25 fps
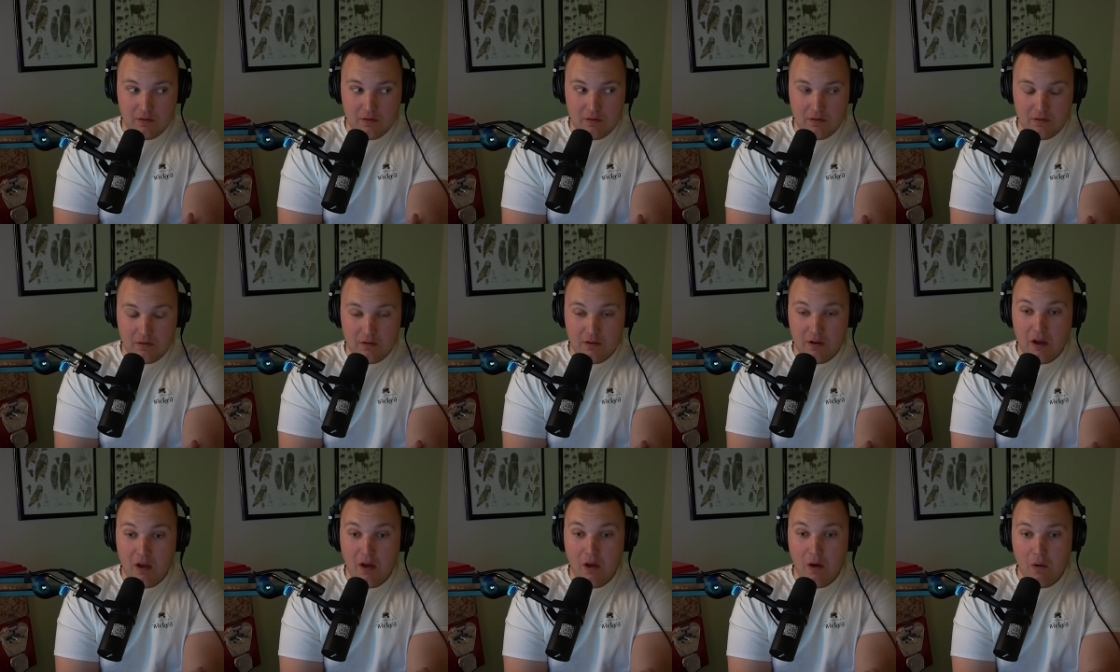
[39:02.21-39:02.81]

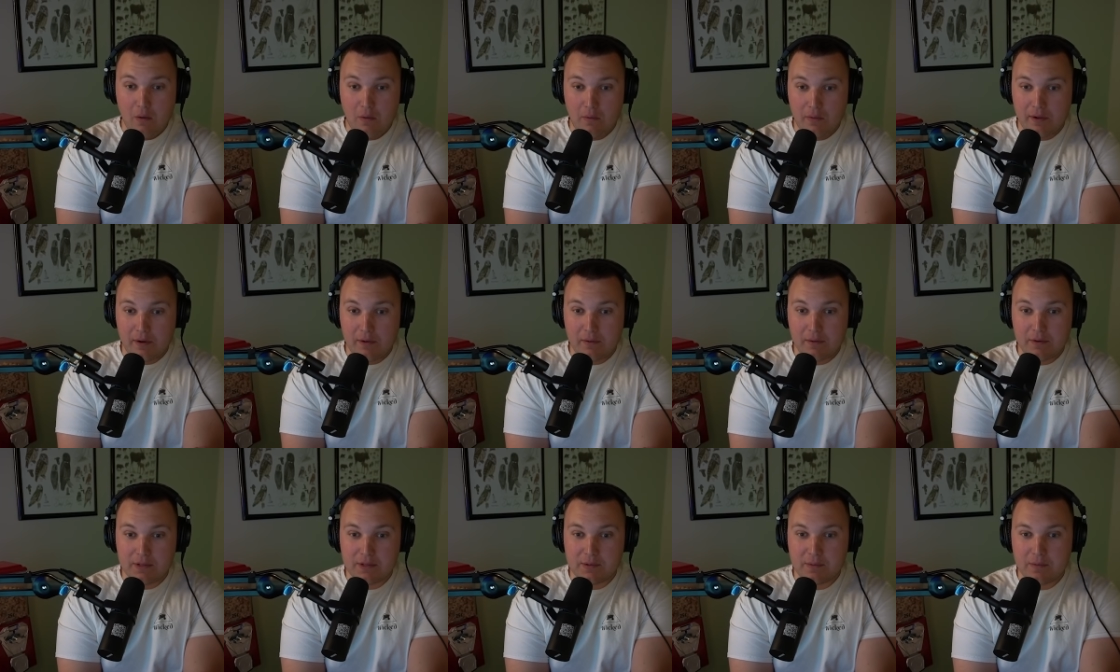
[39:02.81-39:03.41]
No, there
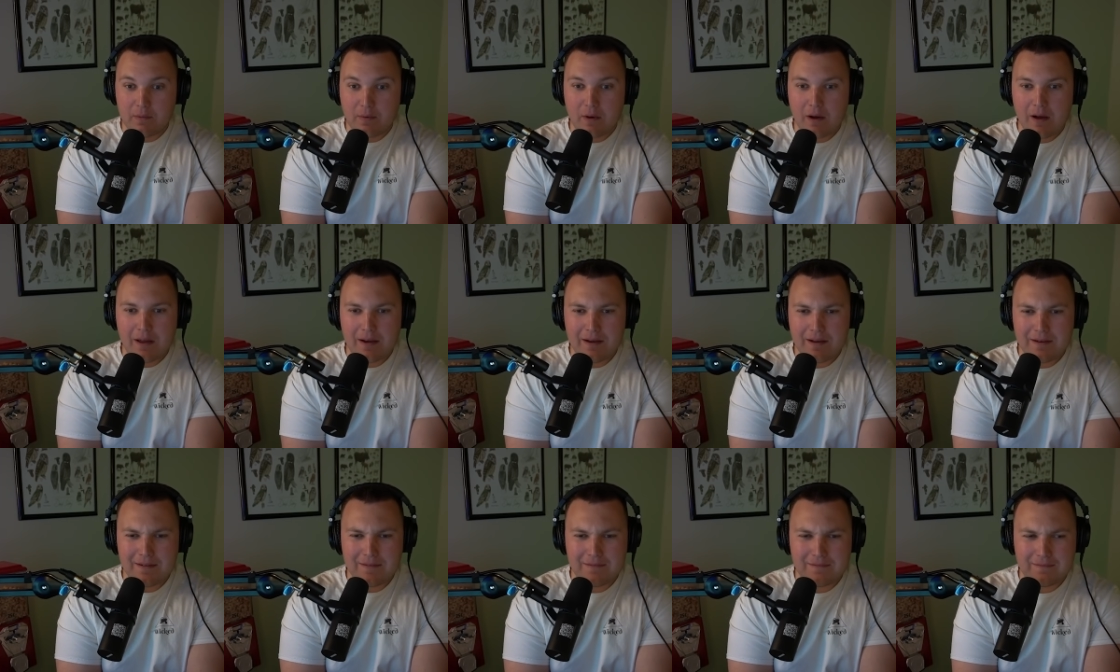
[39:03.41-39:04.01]
was Why?
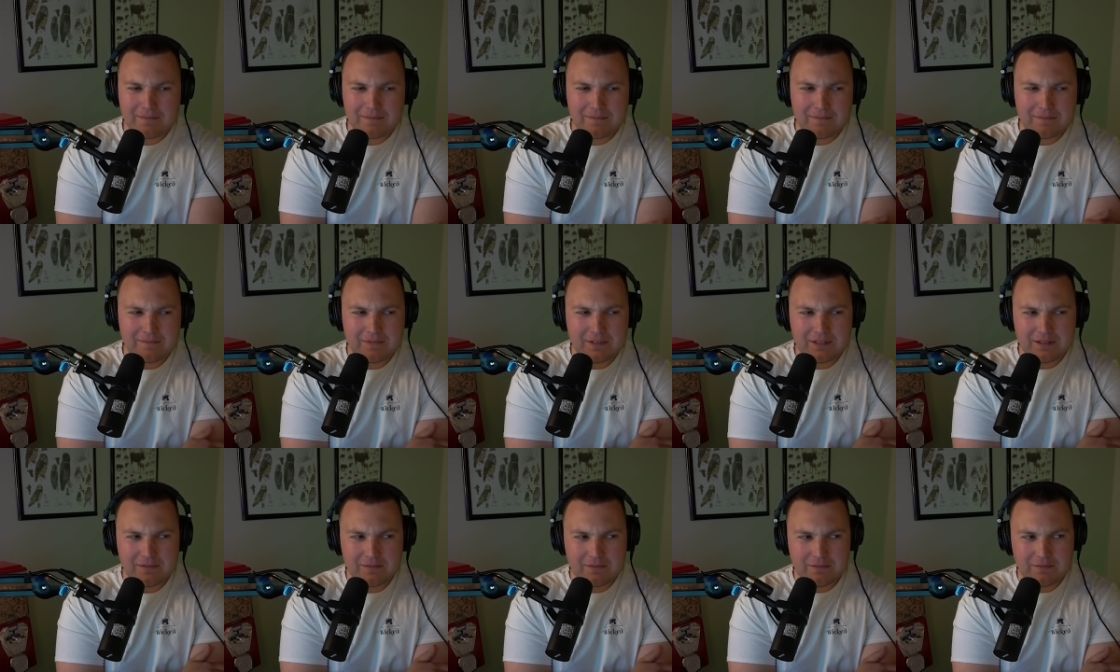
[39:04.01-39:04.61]
one, uh,